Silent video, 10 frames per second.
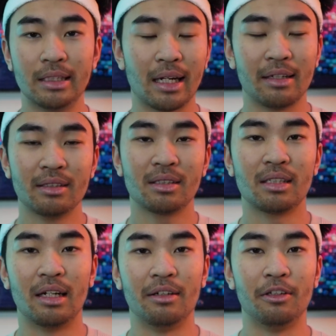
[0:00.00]
Janice,
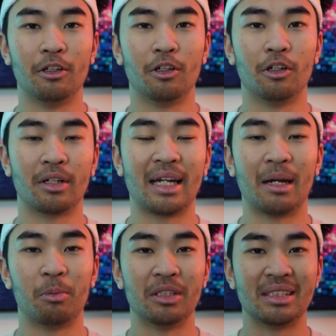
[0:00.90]
under
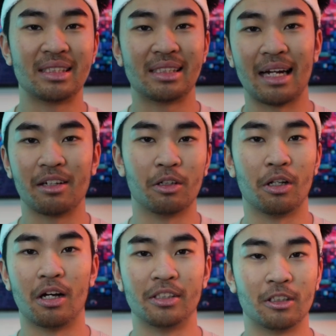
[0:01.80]
Cameron's
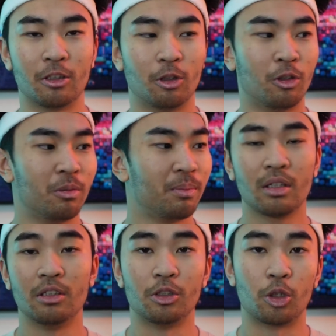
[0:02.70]
psychological
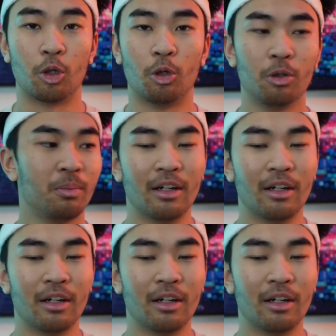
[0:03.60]
control,